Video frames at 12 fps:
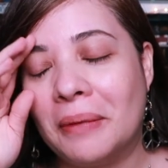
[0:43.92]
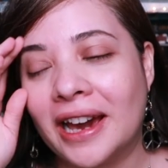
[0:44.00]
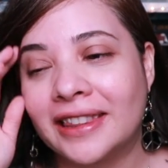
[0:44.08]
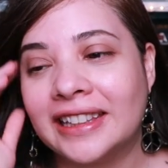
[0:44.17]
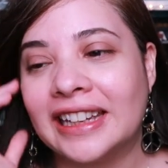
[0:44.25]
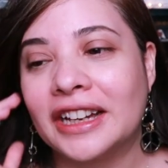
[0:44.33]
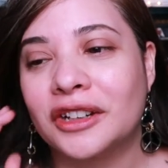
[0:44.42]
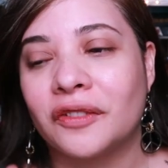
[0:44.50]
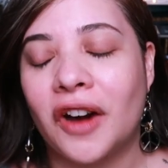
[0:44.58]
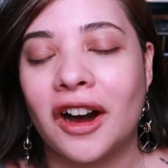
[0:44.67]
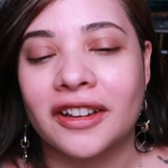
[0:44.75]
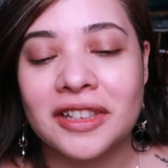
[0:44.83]
by the end of
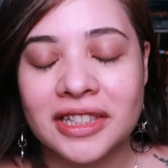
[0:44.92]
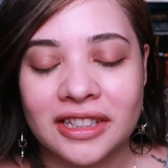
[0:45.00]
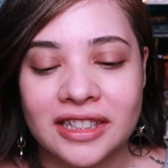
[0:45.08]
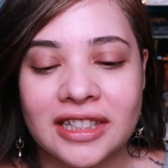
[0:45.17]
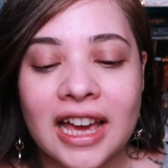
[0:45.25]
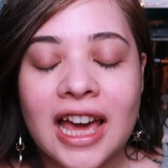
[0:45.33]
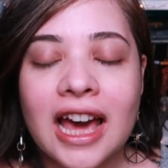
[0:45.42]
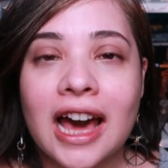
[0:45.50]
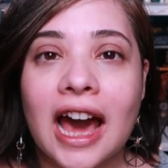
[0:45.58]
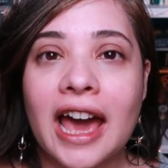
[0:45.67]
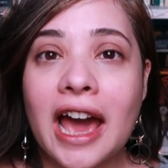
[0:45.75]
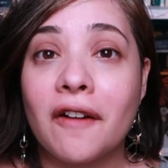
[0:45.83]
August because
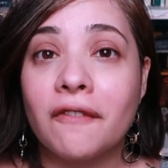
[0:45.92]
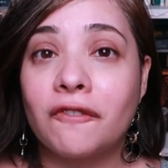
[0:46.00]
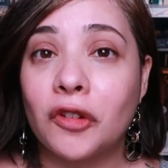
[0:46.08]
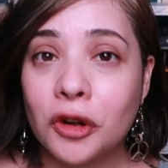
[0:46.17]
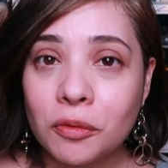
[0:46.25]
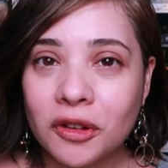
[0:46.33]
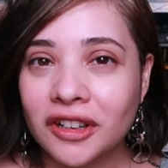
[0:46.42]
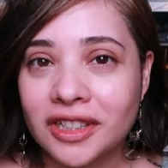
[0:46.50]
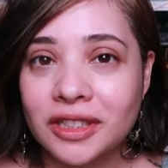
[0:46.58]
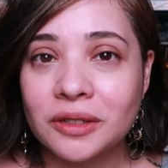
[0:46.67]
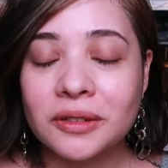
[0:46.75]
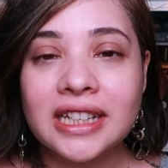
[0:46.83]
I have 4 books
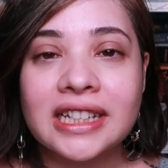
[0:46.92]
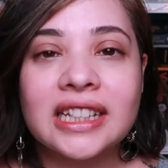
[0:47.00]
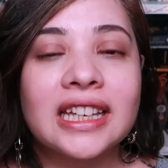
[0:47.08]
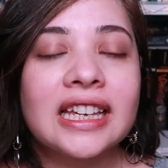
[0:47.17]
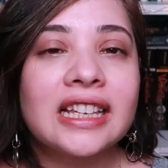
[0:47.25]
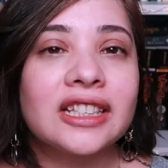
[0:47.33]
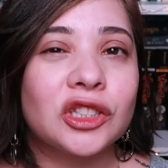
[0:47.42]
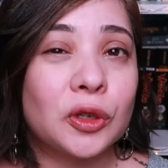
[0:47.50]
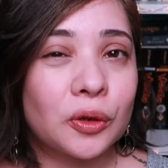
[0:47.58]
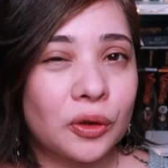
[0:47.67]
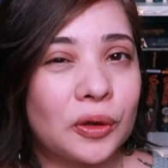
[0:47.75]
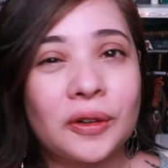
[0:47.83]
to read.
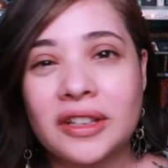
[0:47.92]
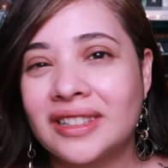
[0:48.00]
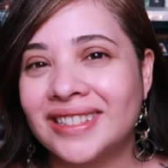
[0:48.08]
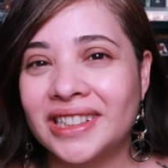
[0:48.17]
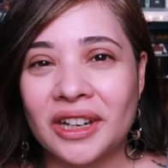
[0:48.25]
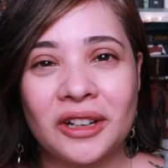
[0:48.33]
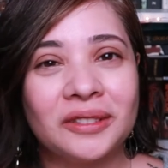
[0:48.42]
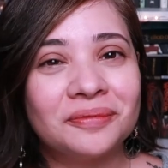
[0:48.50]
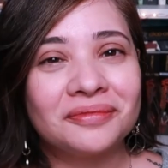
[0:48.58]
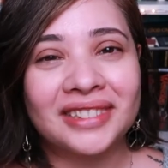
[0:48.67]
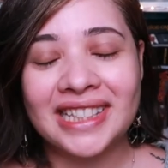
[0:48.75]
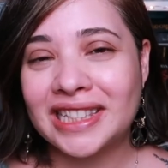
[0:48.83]
So, you
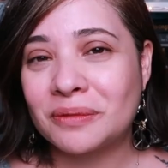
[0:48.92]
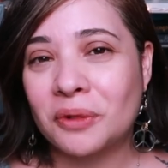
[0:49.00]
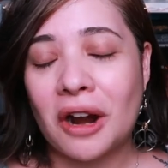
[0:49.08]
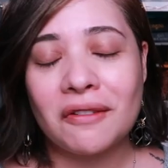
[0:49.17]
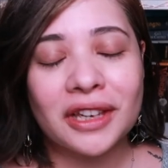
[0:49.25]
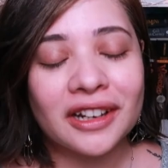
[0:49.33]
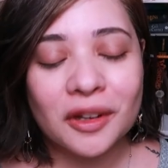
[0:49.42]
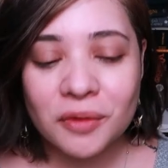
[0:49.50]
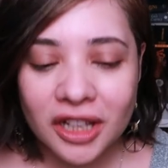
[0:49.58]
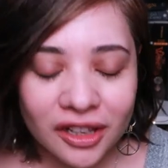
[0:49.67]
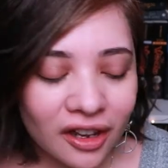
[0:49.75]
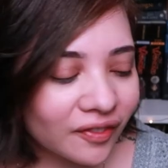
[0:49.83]
know, this is probably going to be
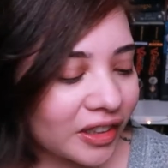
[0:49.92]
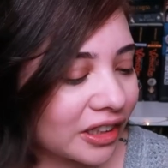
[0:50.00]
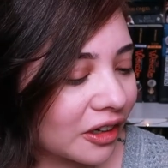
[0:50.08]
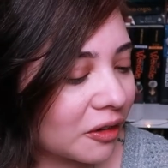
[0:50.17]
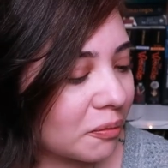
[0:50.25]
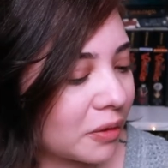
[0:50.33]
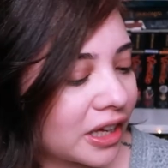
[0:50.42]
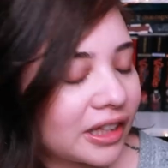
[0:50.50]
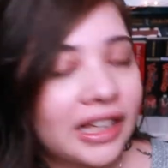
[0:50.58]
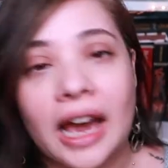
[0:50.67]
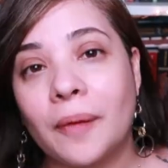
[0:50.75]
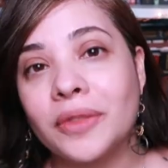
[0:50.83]
a long video. But
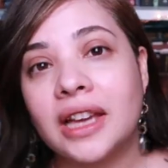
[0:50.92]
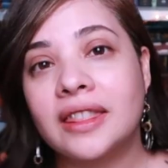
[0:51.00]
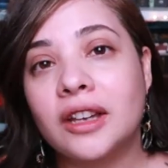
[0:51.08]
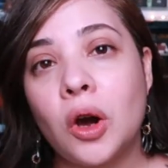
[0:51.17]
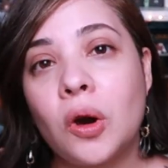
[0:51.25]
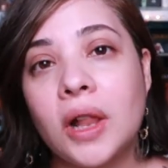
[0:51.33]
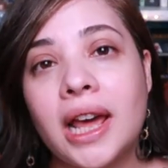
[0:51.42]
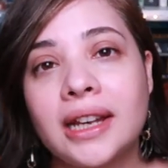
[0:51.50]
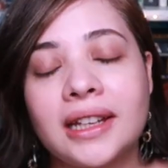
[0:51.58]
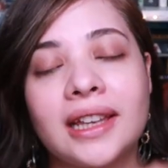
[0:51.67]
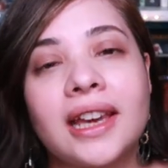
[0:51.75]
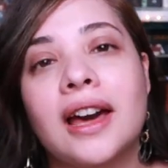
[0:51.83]
yeah, the whole
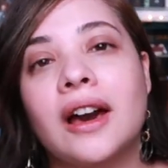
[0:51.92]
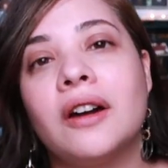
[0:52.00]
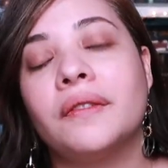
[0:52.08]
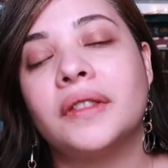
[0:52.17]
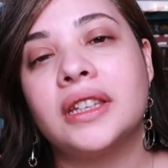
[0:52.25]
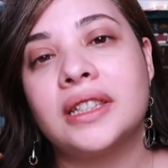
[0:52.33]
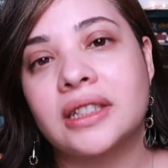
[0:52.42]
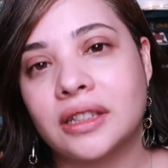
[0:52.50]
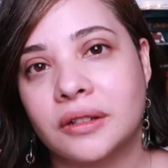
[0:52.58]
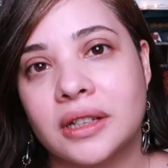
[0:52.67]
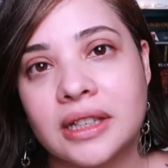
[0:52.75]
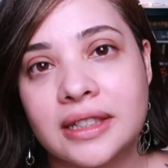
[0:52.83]
idea of this
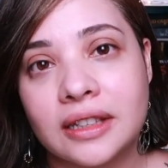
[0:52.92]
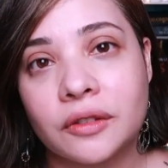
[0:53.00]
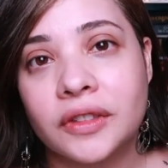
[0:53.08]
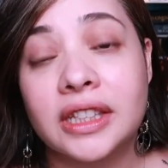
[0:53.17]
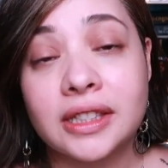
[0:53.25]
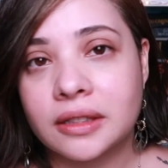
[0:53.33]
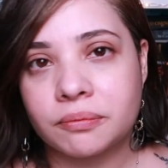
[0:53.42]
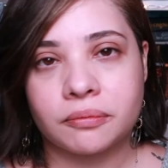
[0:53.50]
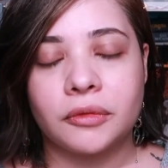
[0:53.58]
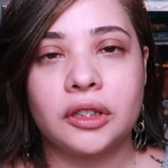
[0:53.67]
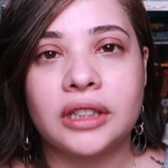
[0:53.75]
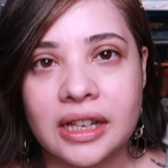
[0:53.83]
series, of this
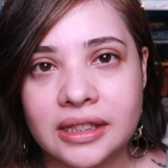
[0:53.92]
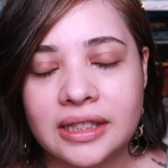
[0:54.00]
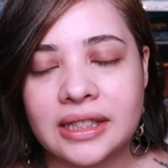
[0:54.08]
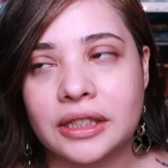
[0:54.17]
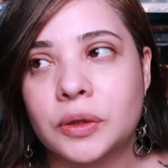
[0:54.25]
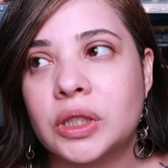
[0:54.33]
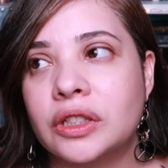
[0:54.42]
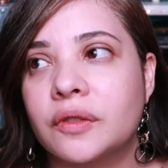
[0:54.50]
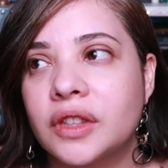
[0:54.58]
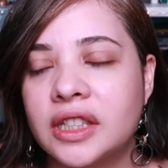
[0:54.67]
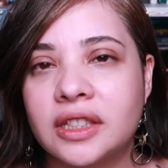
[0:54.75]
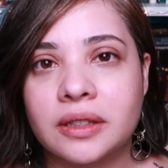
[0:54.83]

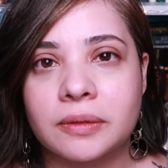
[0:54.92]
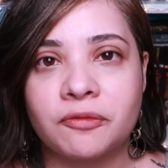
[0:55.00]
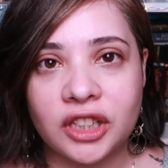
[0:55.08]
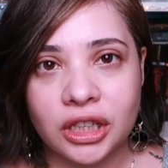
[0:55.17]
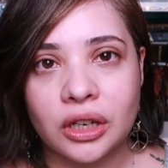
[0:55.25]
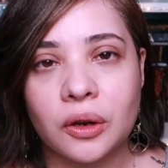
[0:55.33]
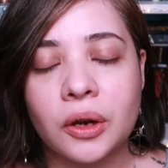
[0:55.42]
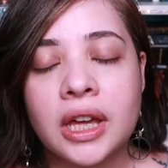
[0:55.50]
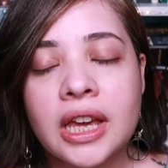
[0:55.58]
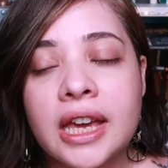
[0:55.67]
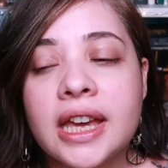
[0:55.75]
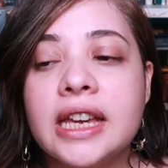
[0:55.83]
video
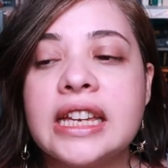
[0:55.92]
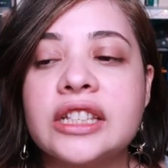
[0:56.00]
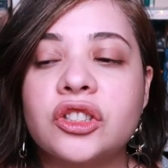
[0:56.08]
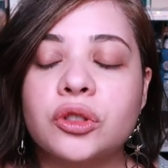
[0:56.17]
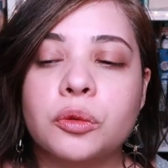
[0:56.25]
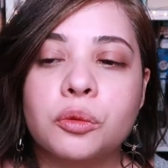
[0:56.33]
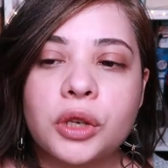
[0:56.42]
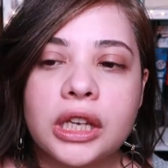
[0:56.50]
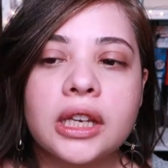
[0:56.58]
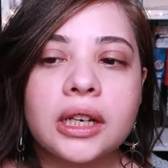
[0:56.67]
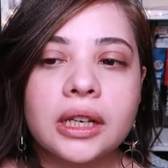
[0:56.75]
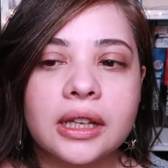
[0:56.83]
is to
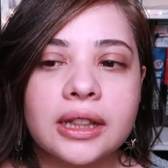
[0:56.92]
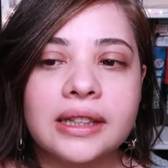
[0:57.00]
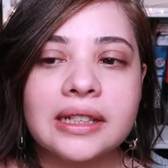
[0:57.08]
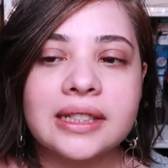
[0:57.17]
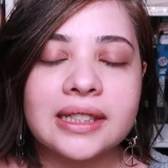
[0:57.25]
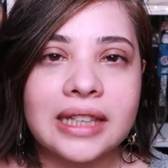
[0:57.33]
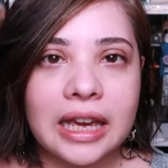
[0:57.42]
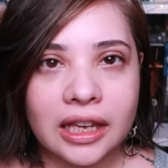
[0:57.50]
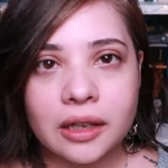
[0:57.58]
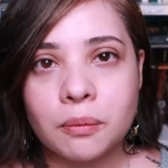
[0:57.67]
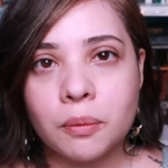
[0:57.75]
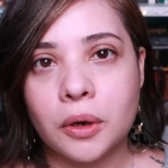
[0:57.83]
read the
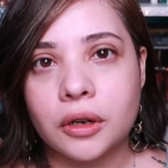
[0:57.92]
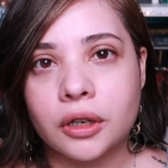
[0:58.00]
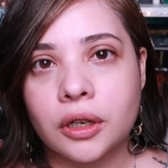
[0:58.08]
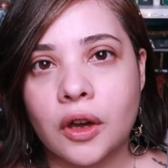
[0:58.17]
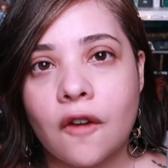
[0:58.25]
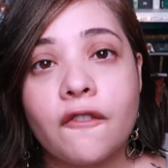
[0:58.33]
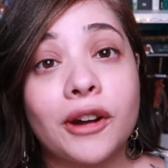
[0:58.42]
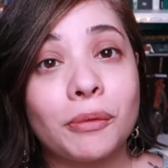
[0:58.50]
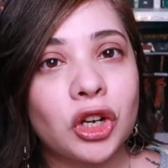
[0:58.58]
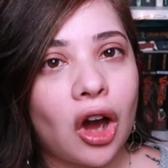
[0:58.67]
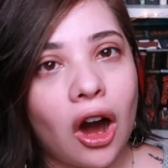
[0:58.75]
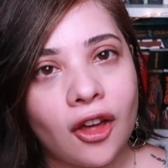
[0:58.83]
2nd book from
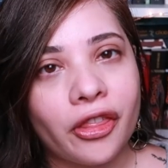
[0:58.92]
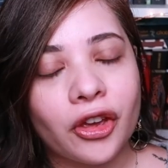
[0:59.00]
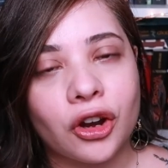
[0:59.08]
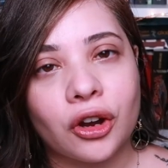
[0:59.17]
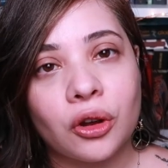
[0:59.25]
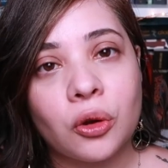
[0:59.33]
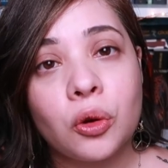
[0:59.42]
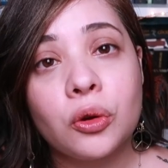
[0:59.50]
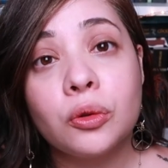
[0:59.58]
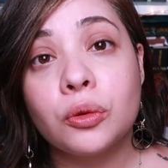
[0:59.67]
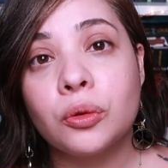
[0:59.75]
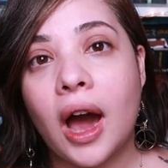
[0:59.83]
an author
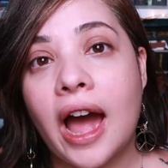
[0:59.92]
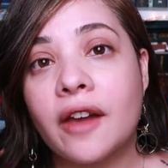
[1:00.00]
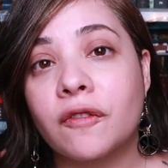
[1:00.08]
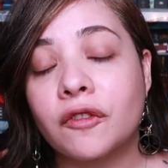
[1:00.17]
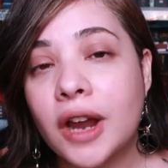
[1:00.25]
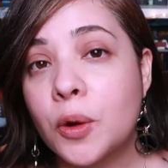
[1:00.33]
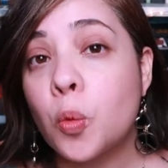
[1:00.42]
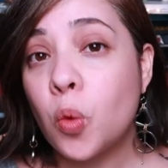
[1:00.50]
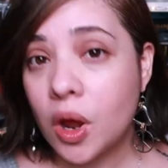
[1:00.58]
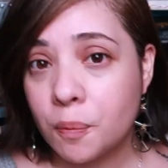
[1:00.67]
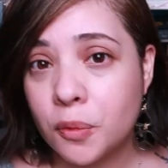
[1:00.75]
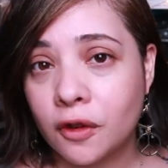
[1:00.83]
who I've read
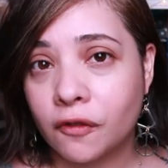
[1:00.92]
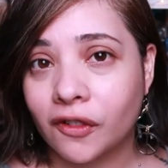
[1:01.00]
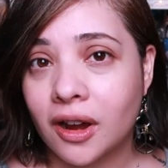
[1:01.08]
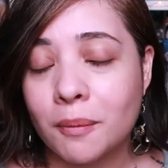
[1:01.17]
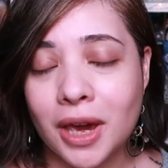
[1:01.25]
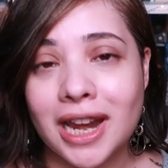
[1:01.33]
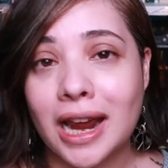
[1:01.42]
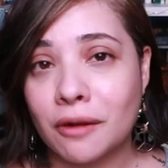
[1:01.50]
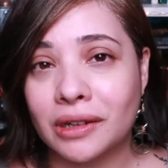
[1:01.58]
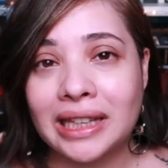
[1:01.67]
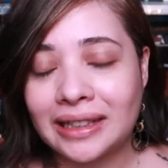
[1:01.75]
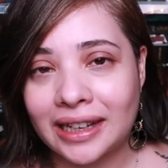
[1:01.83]
1 book from and I
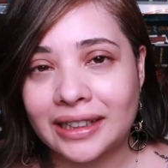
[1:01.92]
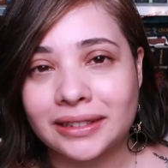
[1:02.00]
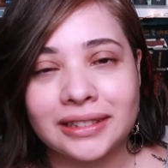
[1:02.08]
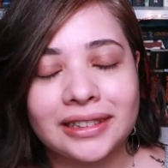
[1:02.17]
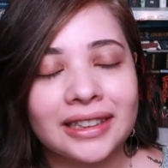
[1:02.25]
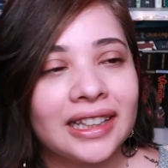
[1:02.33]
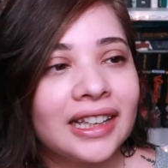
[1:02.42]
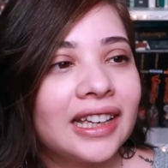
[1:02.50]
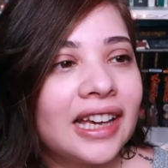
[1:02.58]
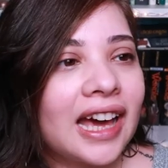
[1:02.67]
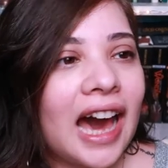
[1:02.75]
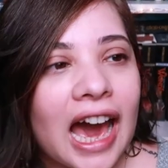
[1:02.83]
really liked.
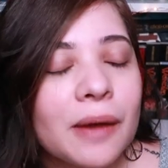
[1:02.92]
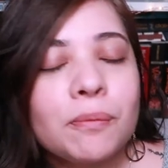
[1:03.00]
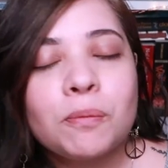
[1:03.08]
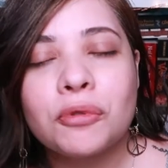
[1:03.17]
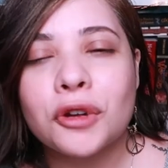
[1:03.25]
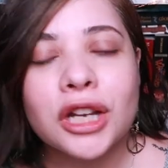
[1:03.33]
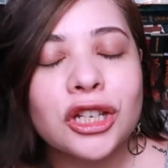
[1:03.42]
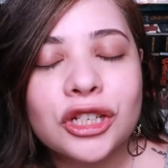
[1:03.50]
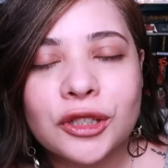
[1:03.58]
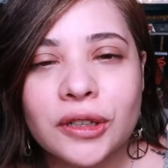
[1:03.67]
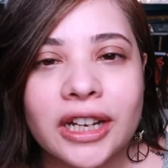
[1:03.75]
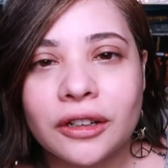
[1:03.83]
I'm pretty
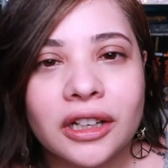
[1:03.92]
sure I